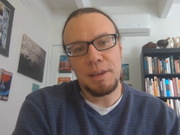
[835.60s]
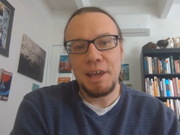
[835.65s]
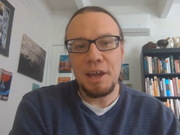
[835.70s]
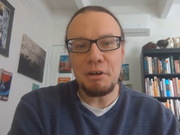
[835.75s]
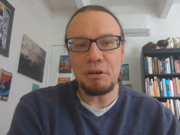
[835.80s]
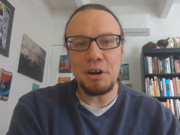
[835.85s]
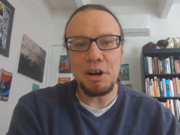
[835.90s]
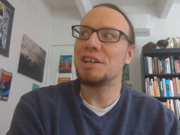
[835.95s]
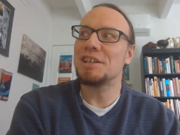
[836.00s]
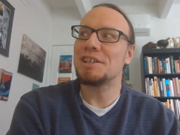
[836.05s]

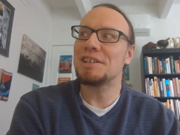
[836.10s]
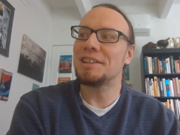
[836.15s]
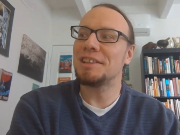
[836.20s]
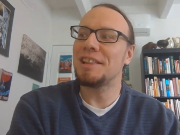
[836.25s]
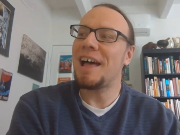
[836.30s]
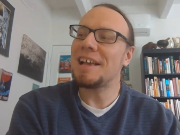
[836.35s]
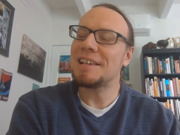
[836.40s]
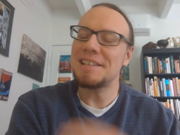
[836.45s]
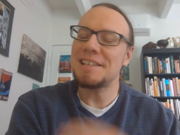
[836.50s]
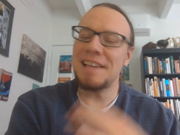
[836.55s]
Kyra is
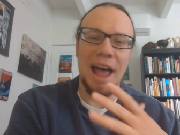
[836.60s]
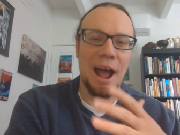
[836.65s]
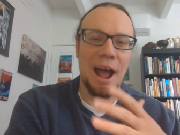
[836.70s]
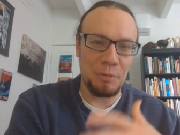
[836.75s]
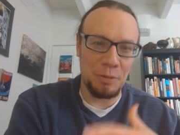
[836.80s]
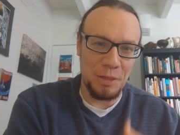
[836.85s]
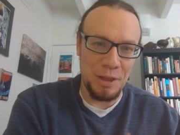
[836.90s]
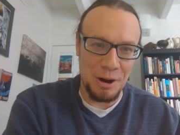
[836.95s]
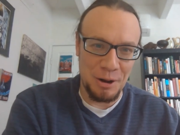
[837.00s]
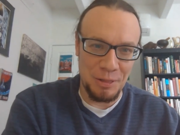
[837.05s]
less
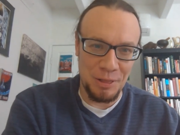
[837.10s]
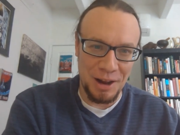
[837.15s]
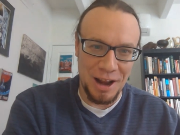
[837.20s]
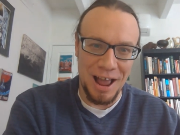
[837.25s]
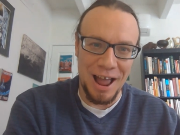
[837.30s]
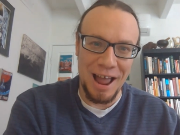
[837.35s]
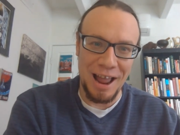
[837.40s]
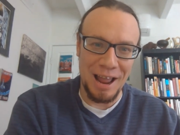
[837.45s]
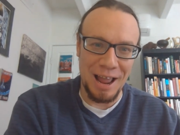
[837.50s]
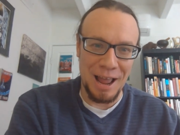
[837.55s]
out there than
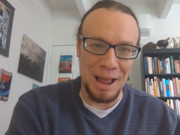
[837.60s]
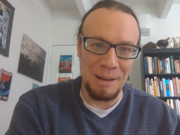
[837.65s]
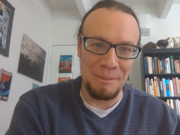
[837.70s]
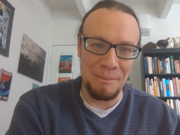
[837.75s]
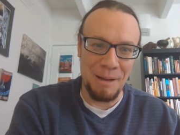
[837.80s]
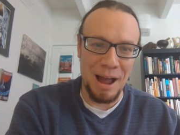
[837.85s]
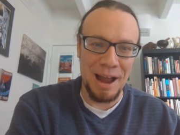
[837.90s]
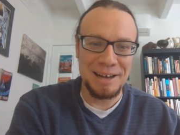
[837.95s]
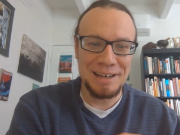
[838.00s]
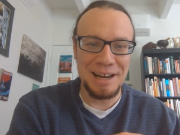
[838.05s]
I
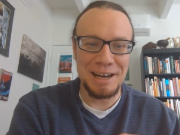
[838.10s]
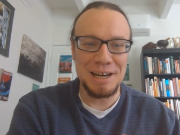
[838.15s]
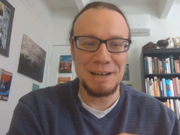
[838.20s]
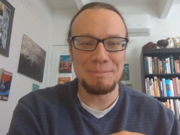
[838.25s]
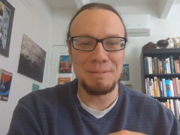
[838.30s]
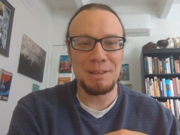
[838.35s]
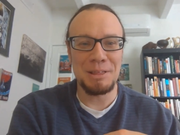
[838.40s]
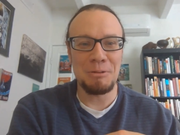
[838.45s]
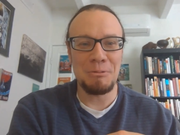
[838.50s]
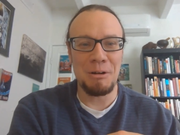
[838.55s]
am. I tend to
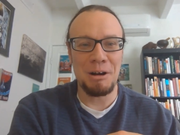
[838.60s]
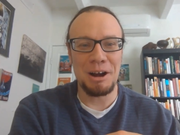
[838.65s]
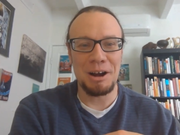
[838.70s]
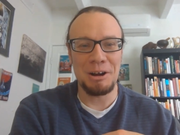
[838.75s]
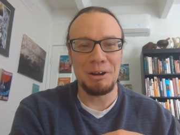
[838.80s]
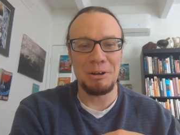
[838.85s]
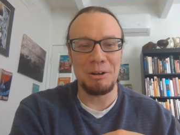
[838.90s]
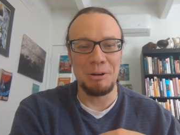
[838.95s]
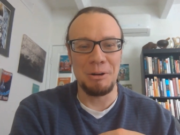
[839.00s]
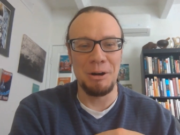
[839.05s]
be the one
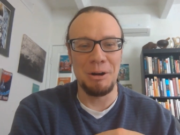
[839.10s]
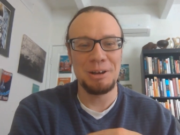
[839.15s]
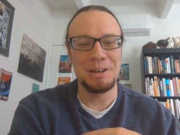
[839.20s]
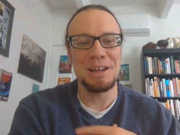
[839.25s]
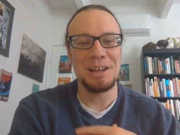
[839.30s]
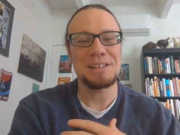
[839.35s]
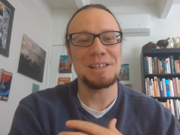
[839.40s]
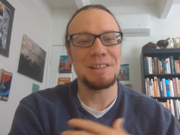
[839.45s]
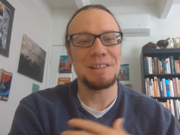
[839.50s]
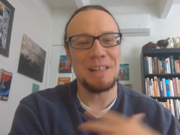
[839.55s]
who
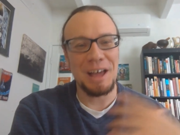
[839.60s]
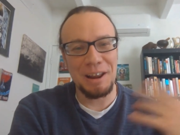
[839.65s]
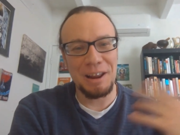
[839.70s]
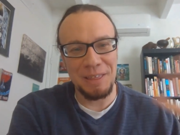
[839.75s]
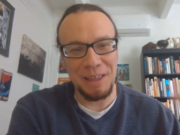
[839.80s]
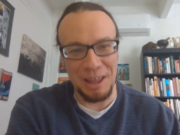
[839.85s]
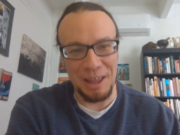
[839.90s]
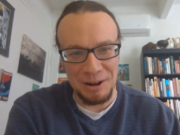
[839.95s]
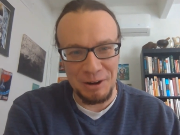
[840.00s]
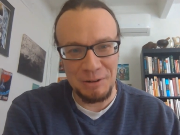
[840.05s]
does a lot of
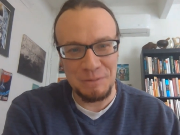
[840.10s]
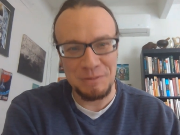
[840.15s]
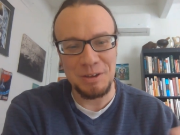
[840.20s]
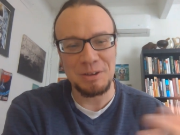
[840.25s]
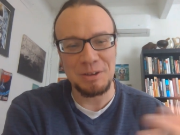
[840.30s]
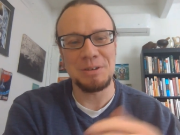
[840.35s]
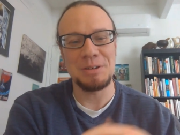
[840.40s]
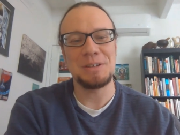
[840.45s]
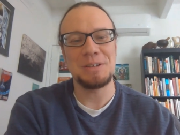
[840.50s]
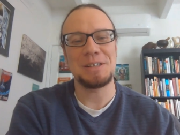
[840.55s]
the
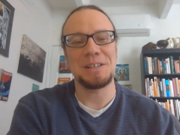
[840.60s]
interviews